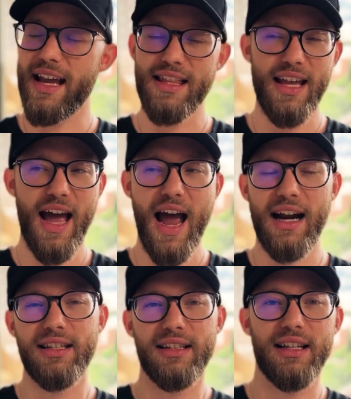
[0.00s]
and they
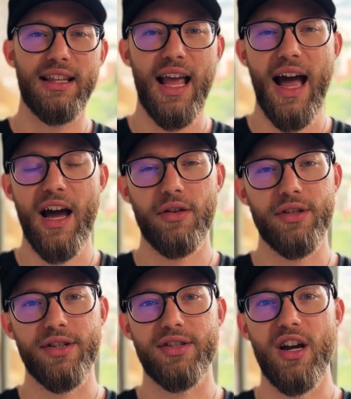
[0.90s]
acted like they had all
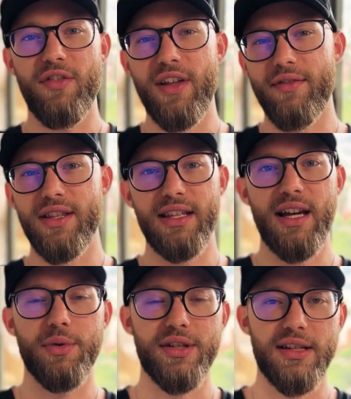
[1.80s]
this stuff and everything
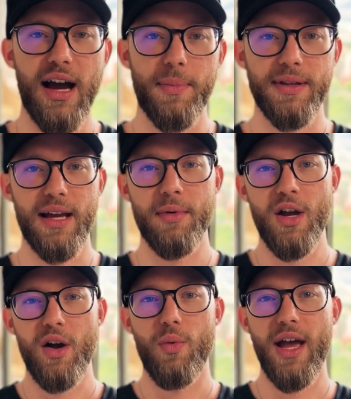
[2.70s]
that was stopping them,
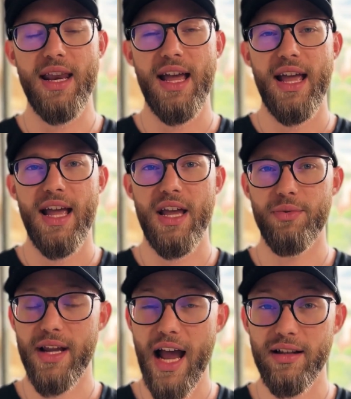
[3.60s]
when in
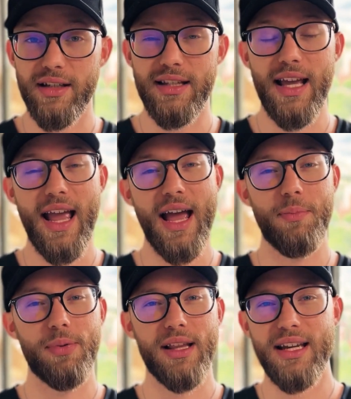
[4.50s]
reality, they
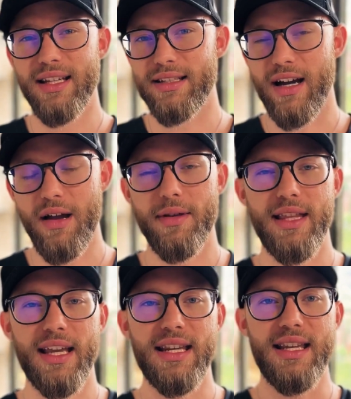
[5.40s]
had plenty of time that
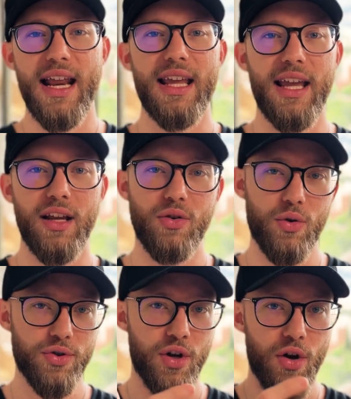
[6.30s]
they can dedicate
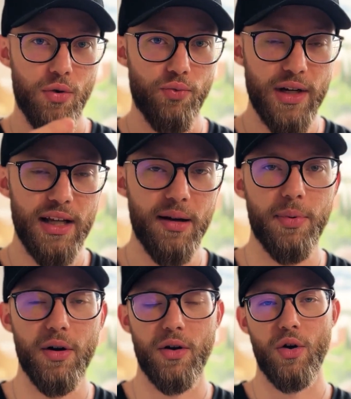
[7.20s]
towards reading a
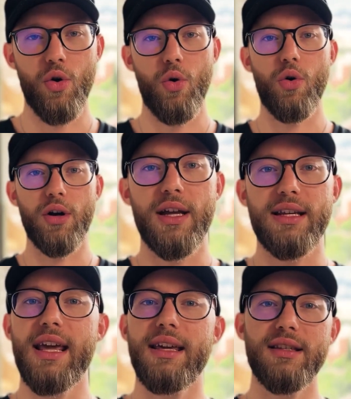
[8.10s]
book or
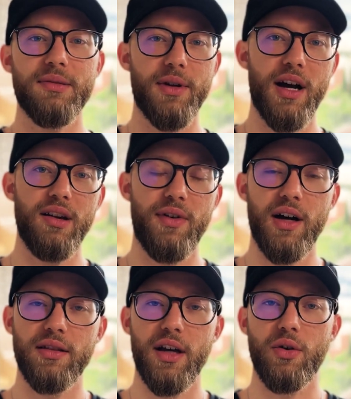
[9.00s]
taking some kind of
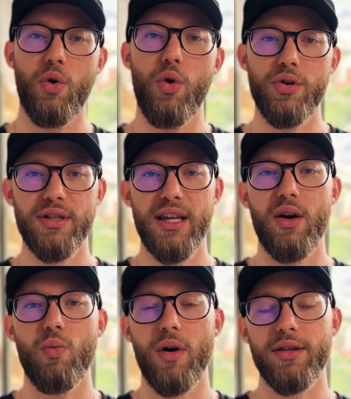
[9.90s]
online course to
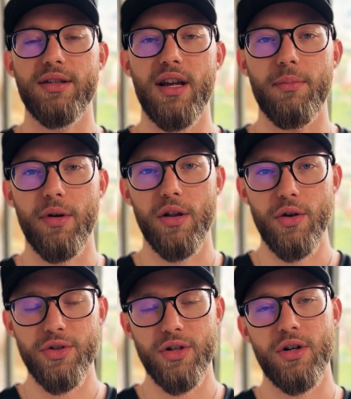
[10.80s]
get one step
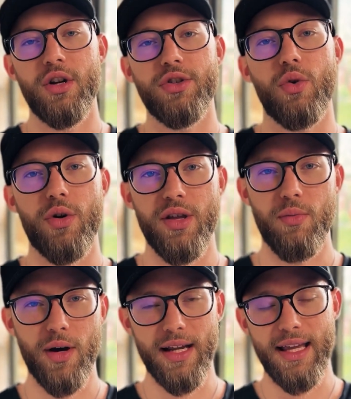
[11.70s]
closer to where they
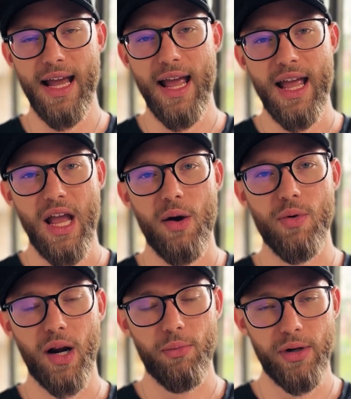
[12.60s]
want to get. And
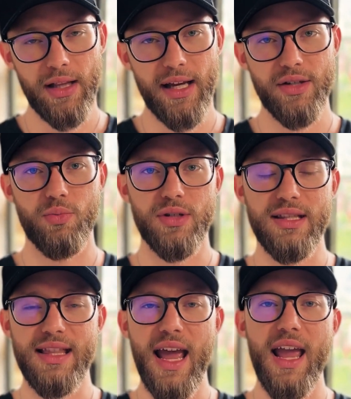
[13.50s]
what I realized was
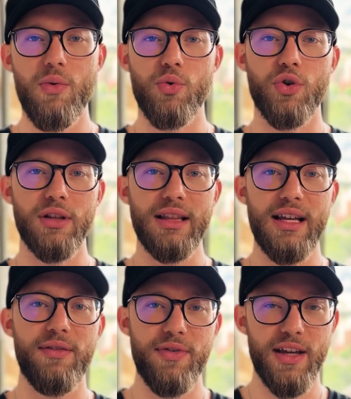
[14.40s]
they were
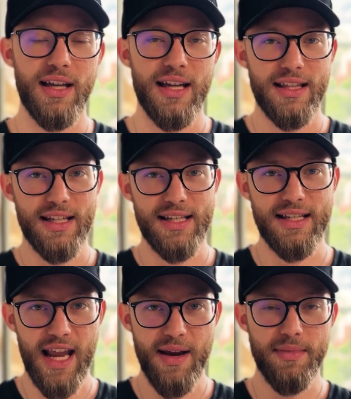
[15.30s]
living the
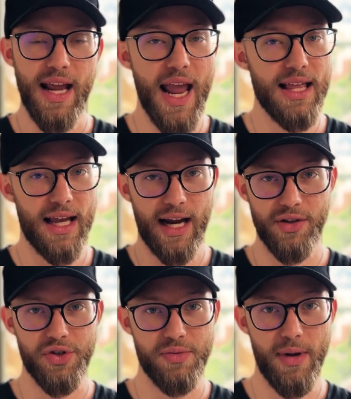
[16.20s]
same day, like I
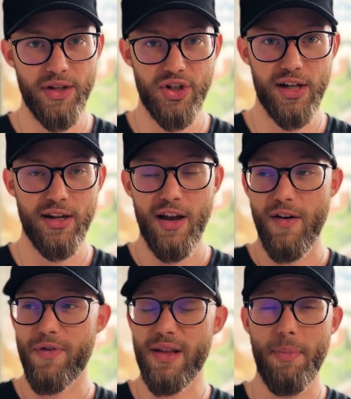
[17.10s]
just mentioned,
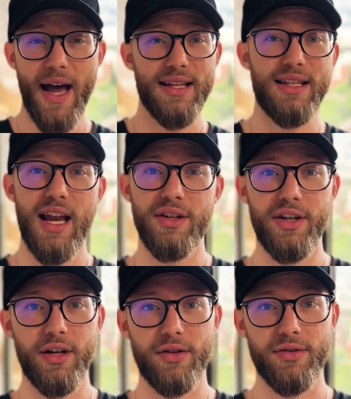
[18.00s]
for the past 10
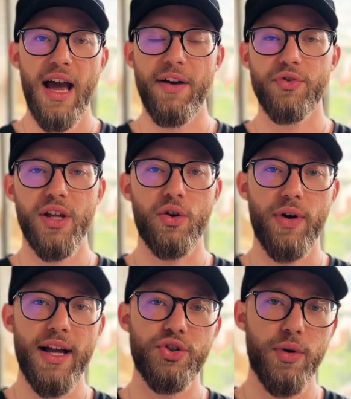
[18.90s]
years. After they
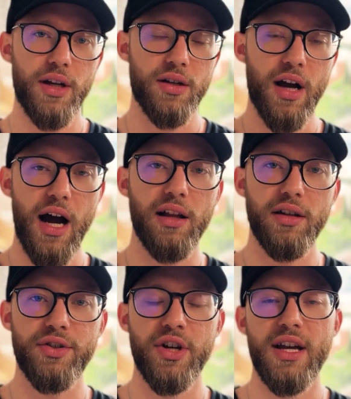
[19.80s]
graduated
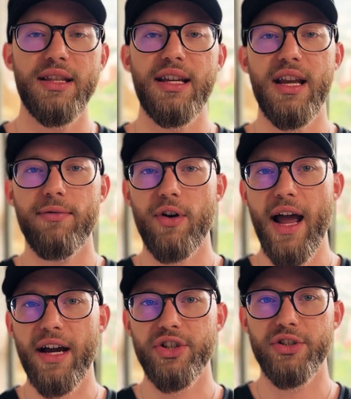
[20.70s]
college, they never
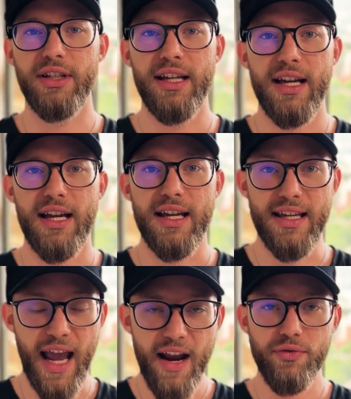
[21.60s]
actually
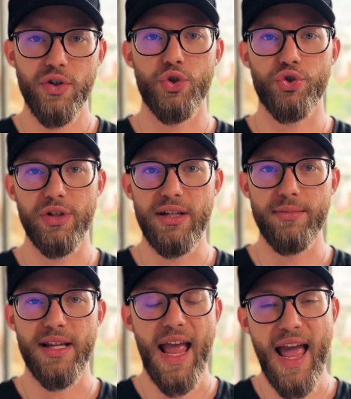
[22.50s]
gave their
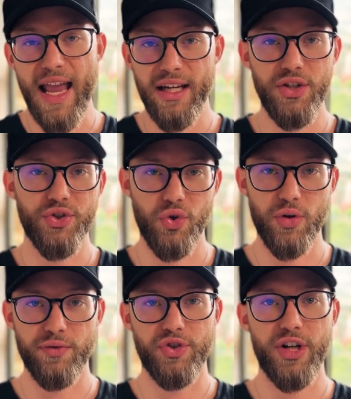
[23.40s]
dreams any
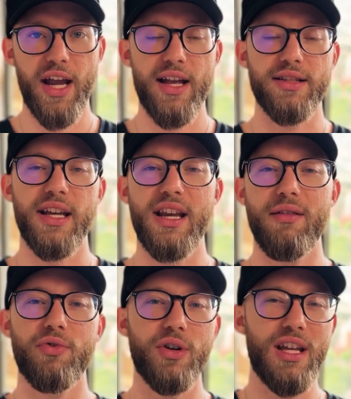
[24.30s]
sort of chance. They
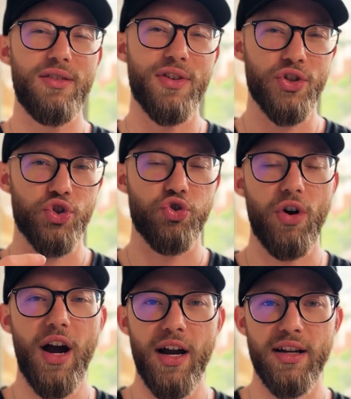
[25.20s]
never even
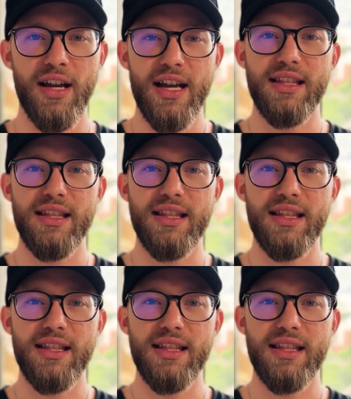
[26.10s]
tried.